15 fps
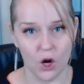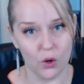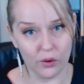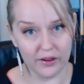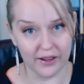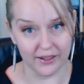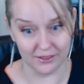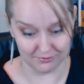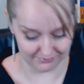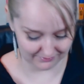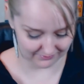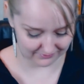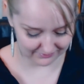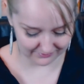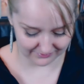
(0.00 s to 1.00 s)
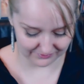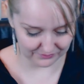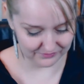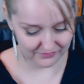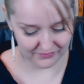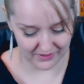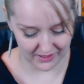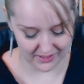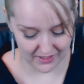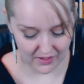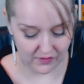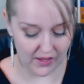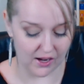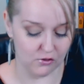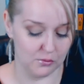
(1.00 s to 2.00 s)
Okay.
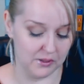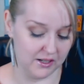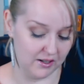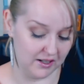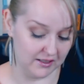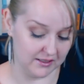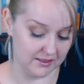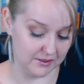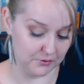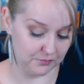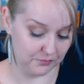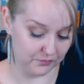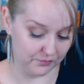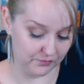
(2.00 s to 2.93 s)
That would be nice.